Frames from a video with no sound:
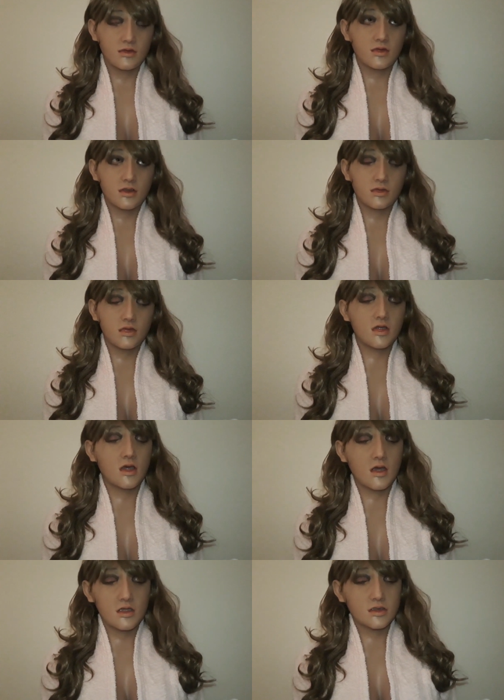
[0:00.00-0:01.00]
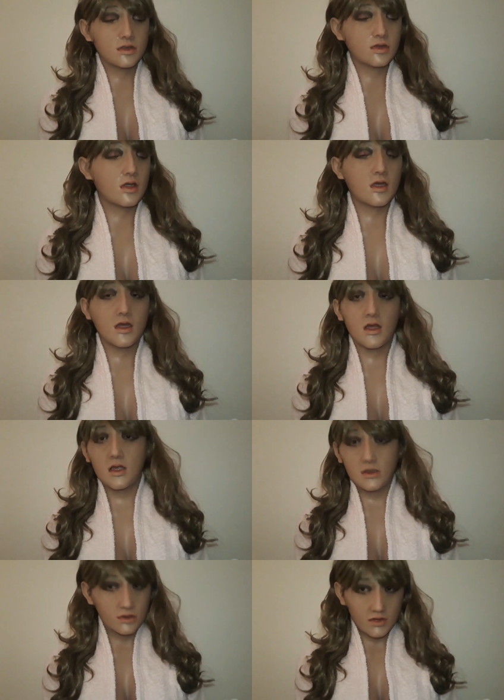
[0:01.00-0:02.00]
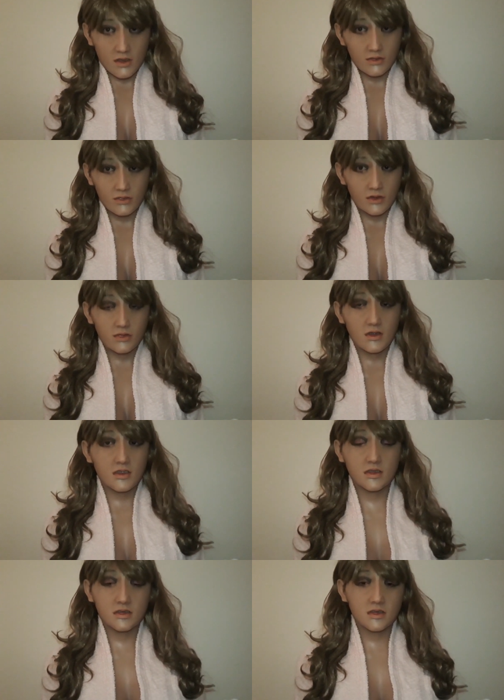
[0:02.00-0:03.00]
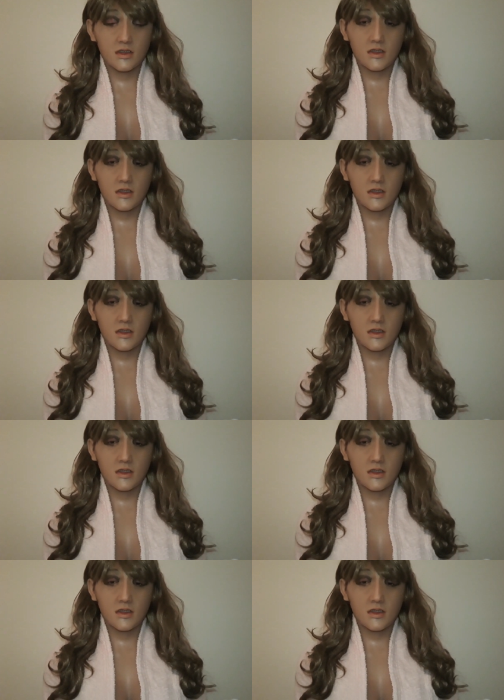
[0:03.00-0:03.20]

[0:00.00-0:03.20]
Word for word: you need to be extra, extra careful because